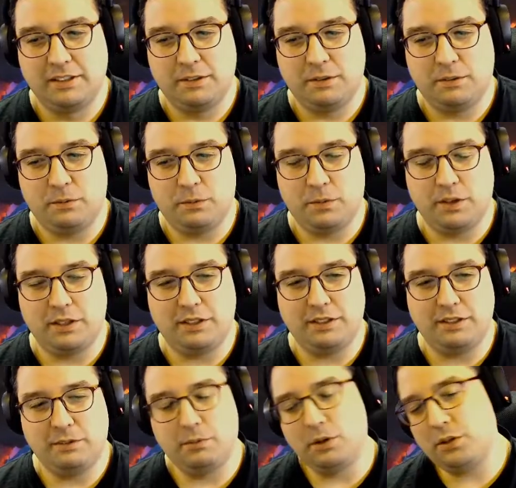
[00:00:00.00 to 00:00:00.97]
What
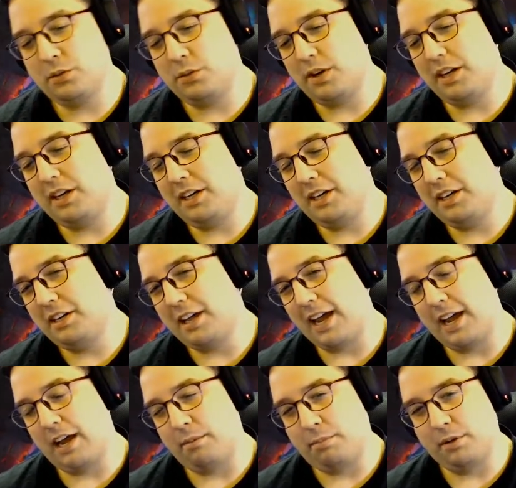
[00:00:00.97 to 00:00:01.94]
do I need to
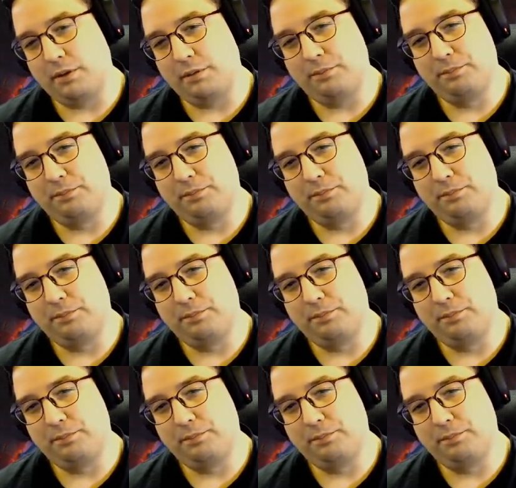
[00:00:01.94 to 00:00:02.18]
happen?